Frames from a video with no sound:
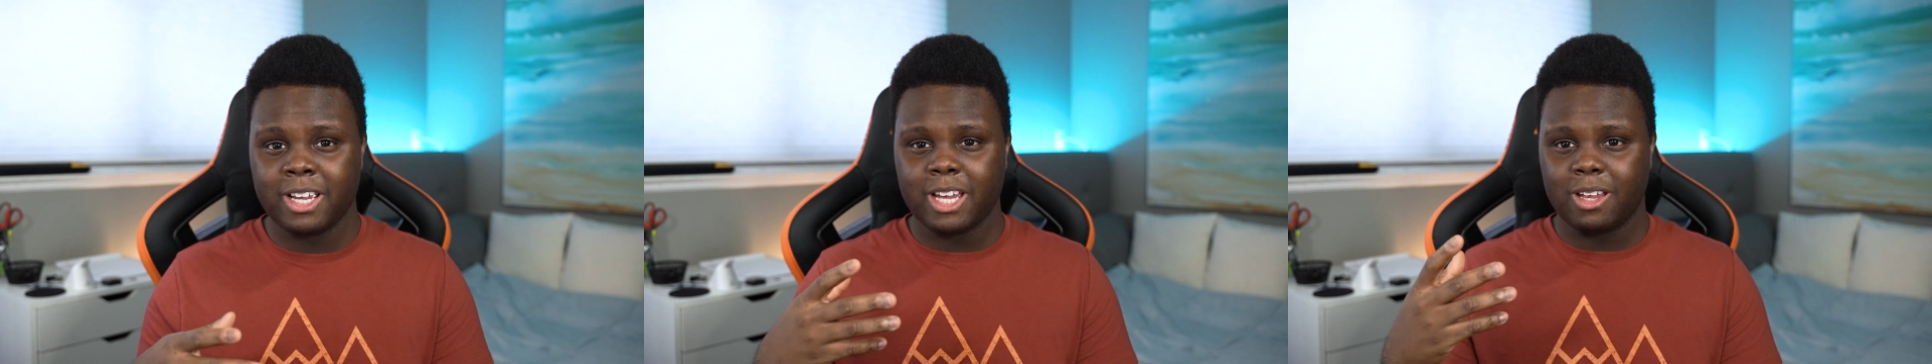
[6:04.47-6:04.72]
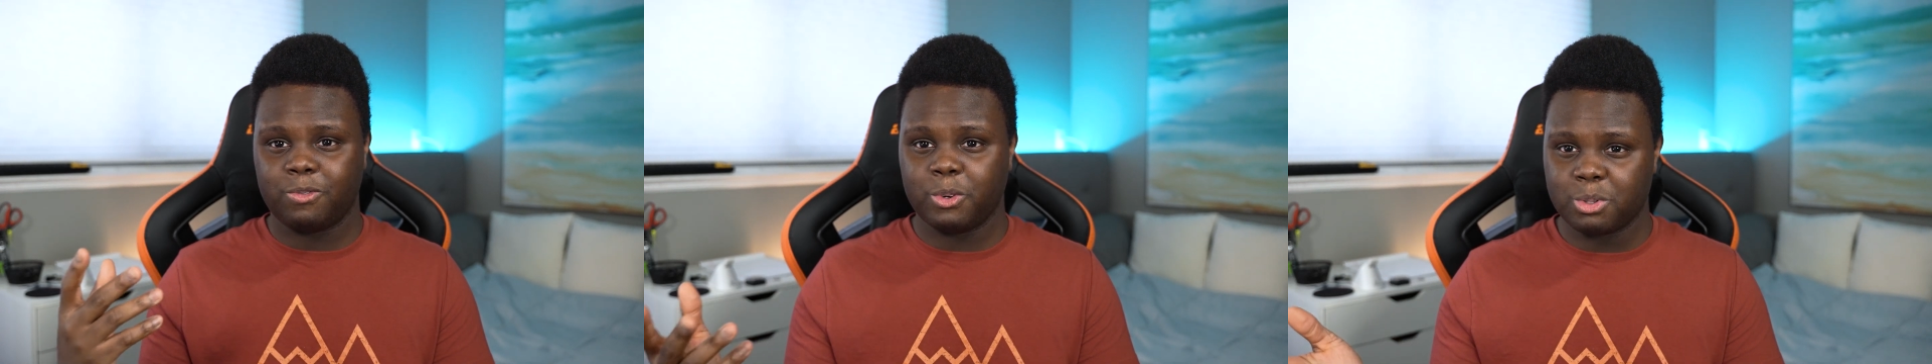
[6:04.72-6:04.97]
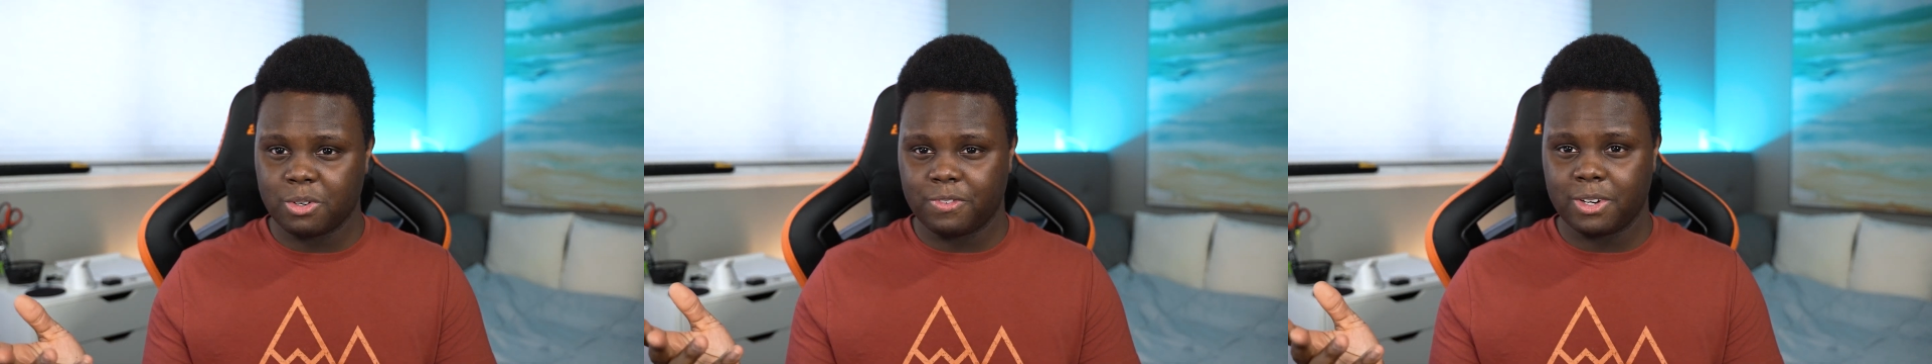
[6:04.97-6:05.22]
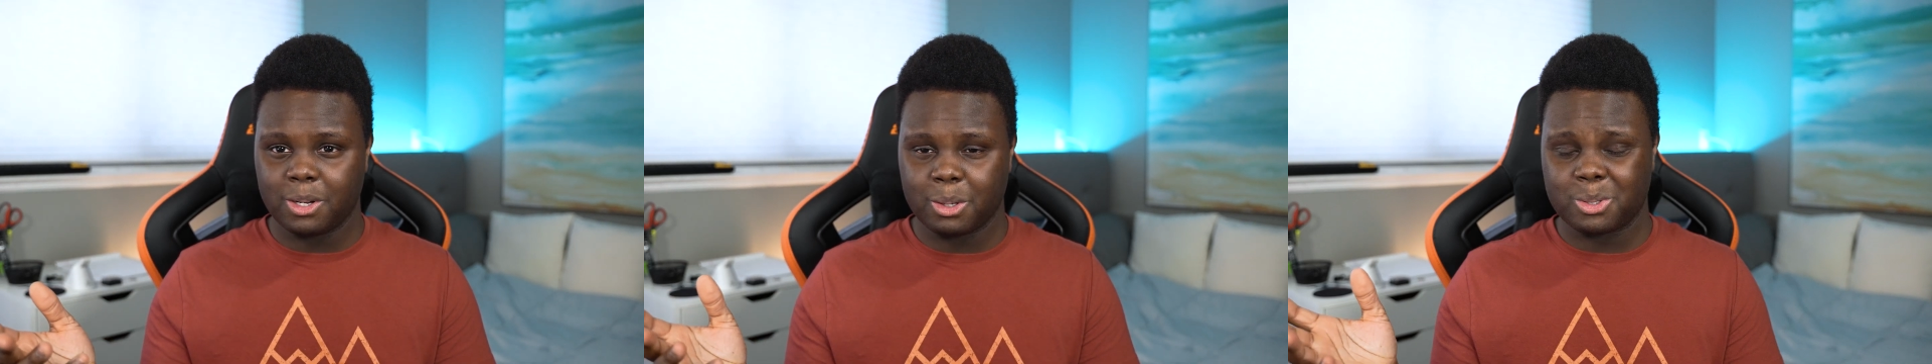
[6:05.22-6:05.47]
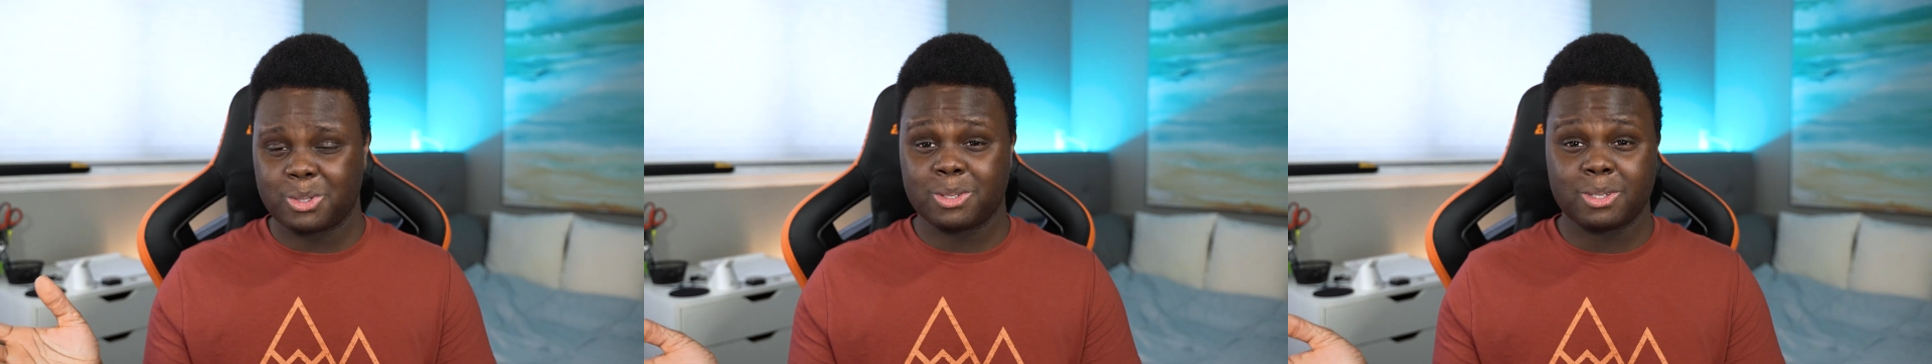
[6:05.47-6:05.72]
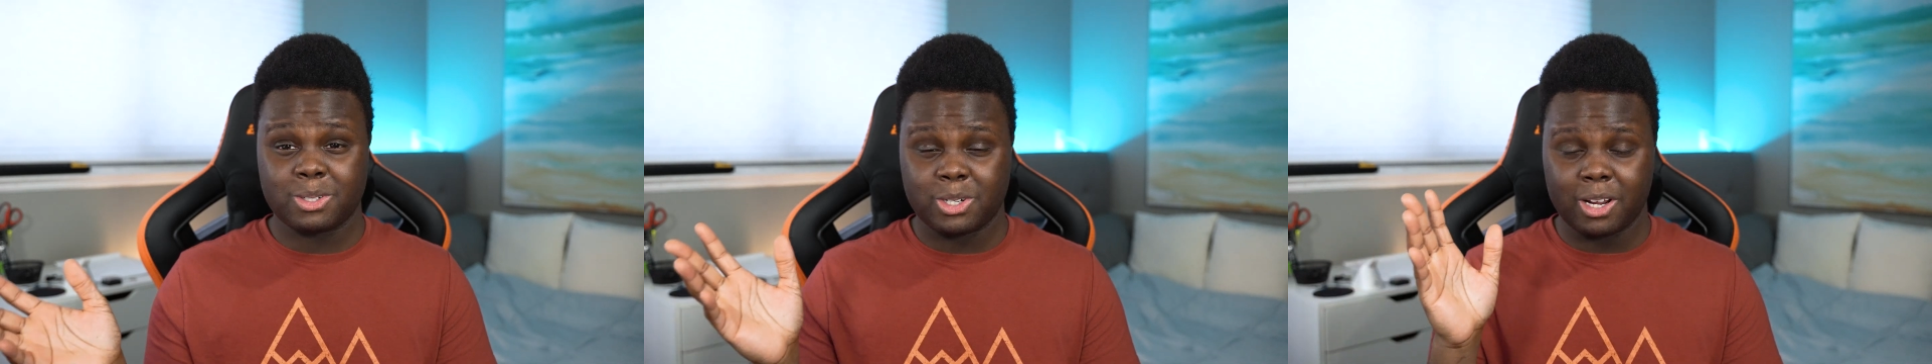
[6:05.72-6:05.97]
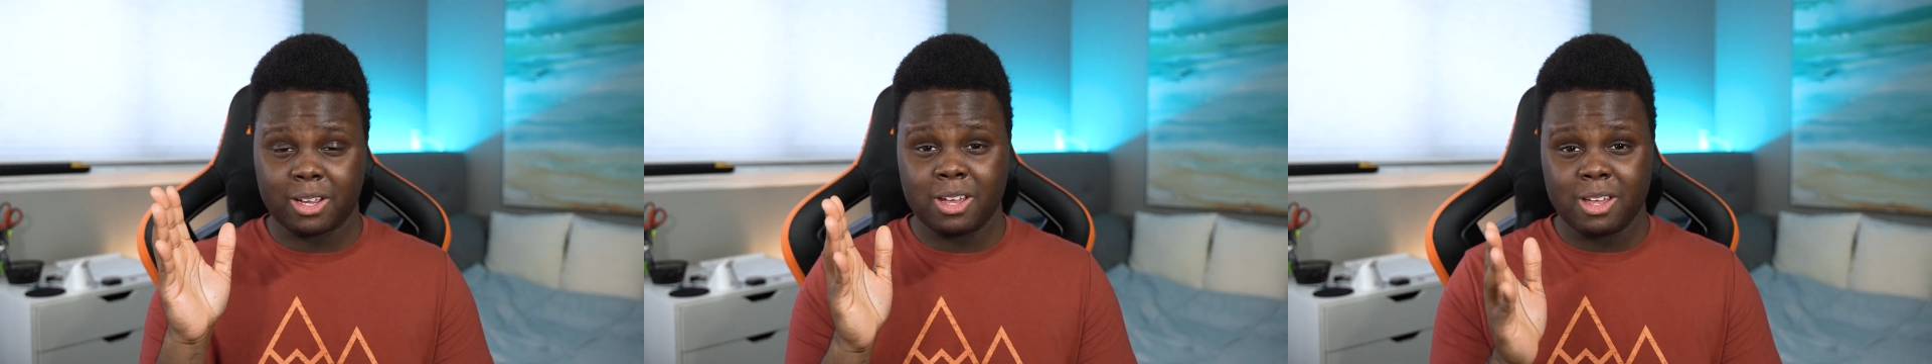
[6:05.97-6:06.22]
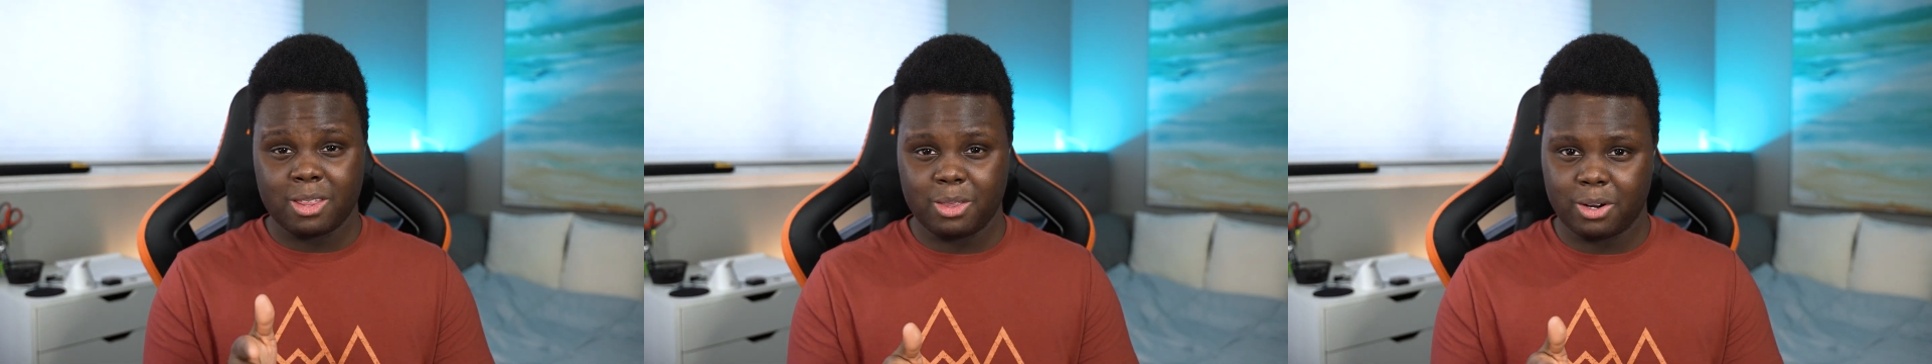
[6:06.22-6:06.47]
in future videos just to check
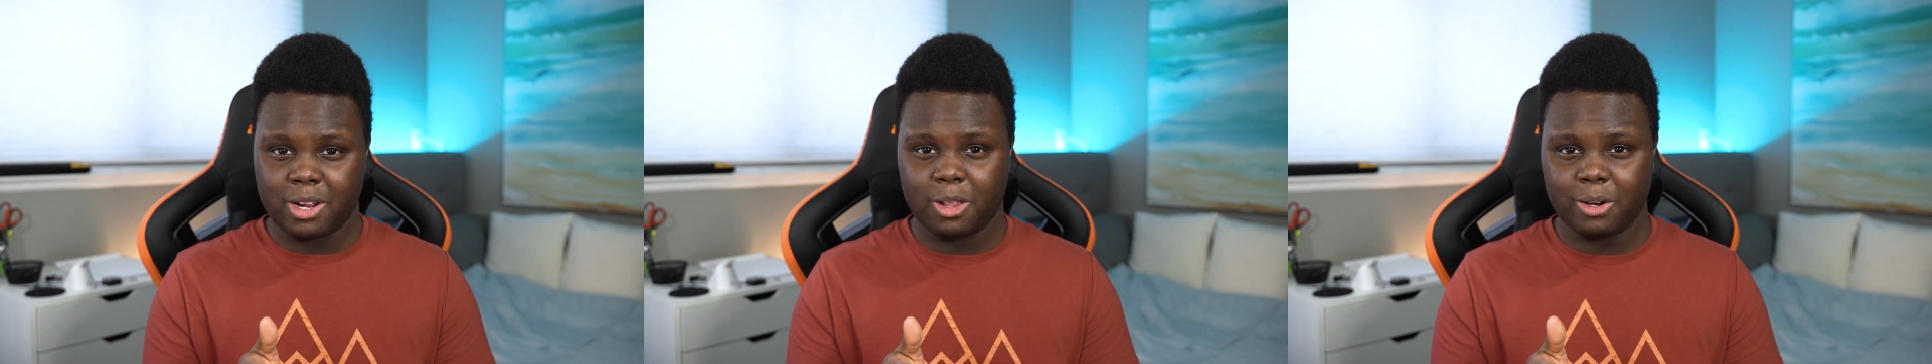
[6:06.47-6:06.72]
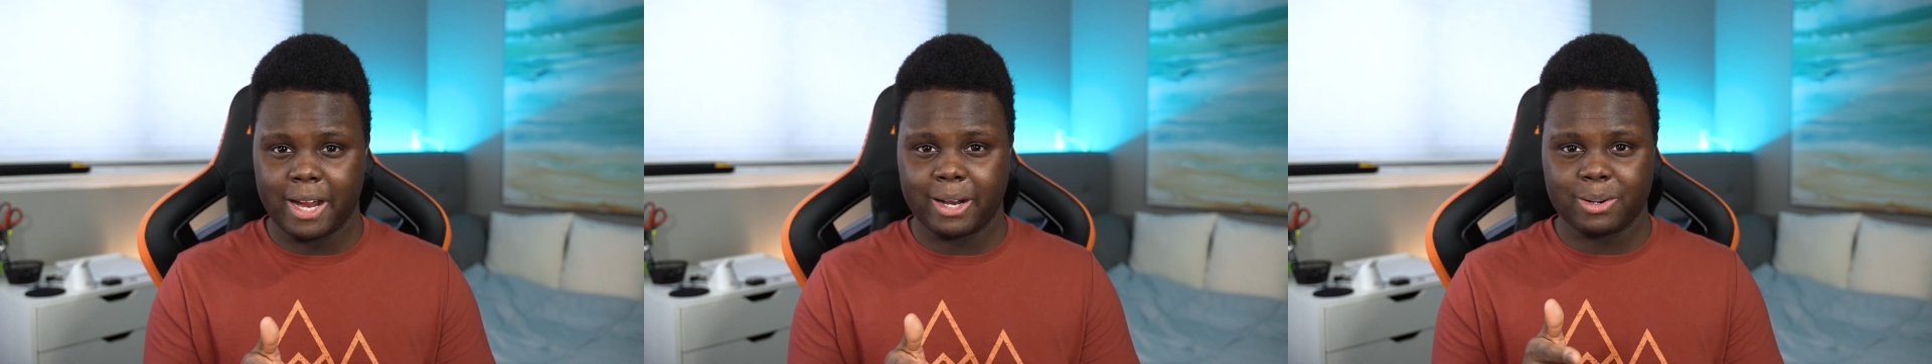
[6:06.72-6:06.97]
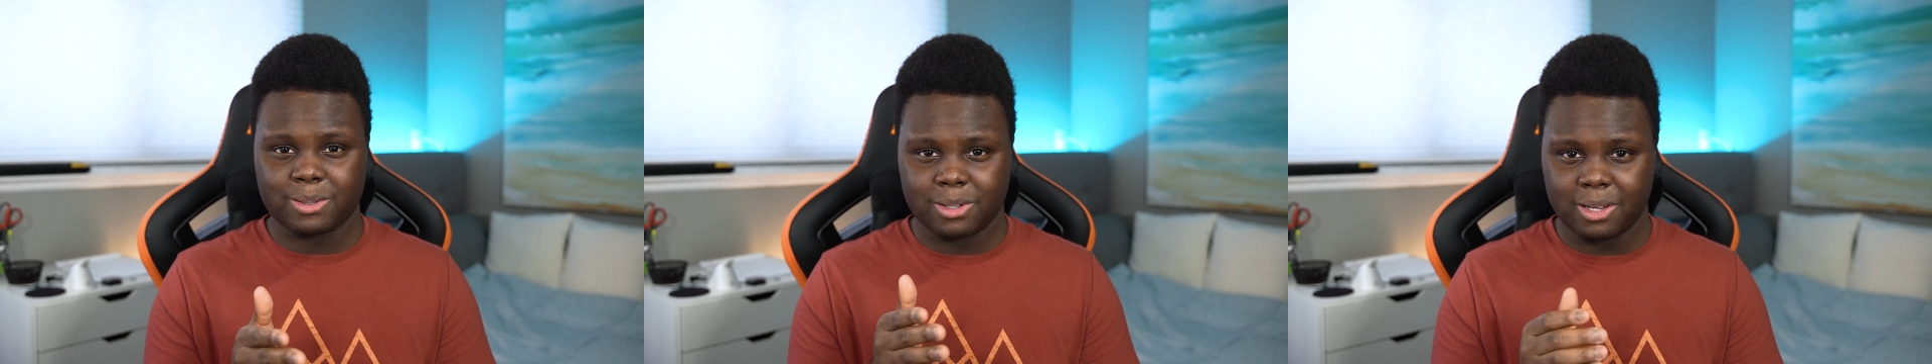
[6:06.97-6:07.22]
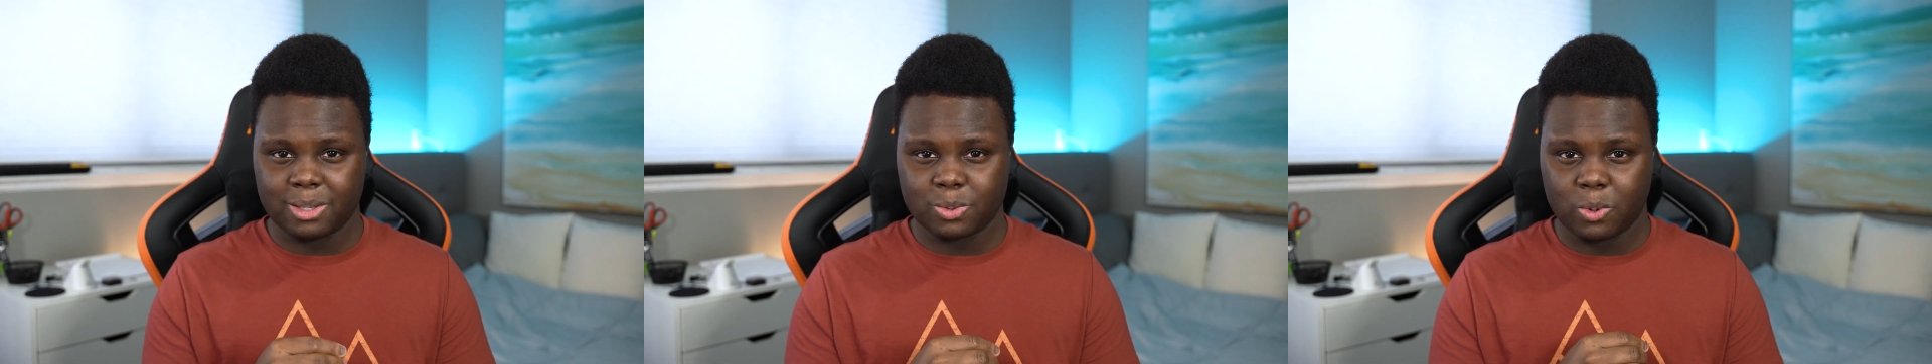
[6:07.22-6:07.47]
their color accuracy as